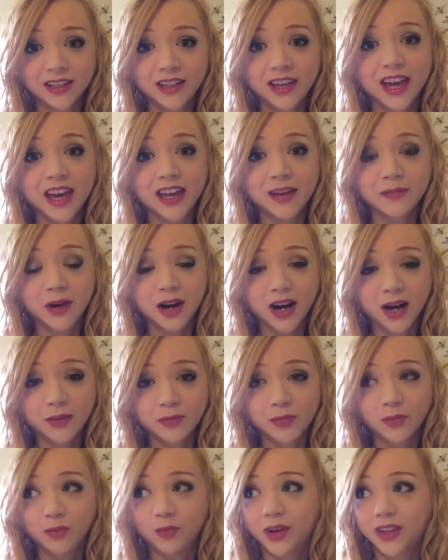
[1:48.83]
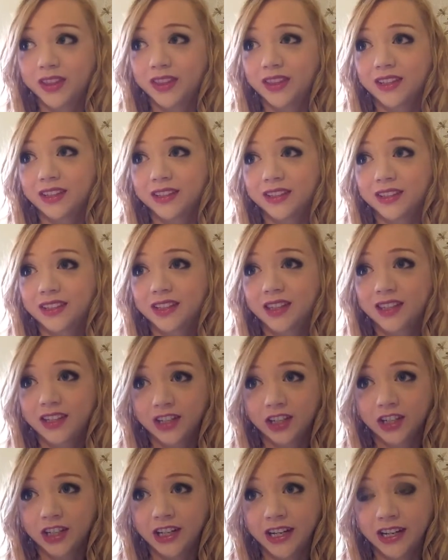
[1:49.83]
came up with this
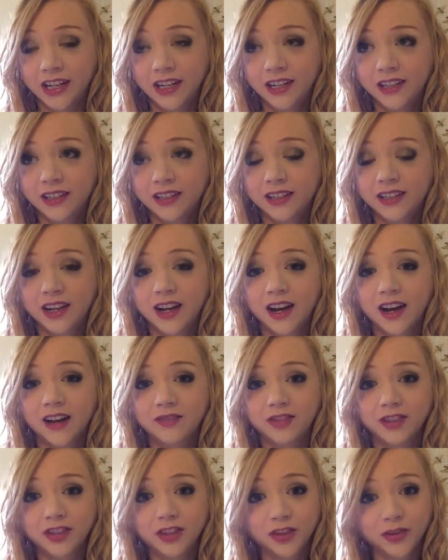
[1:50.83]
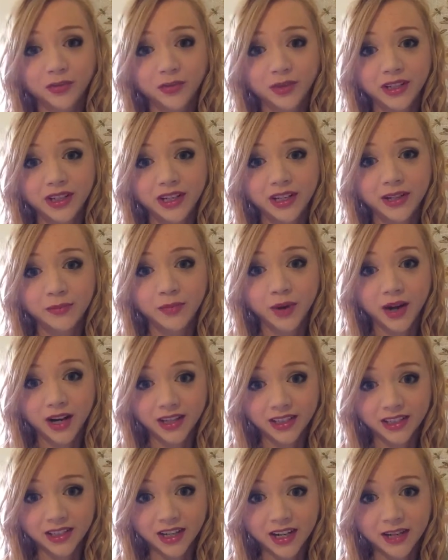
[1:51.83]
theory of the three
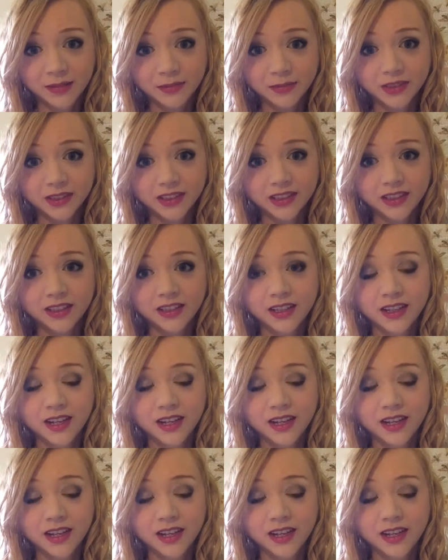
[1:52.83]
body types.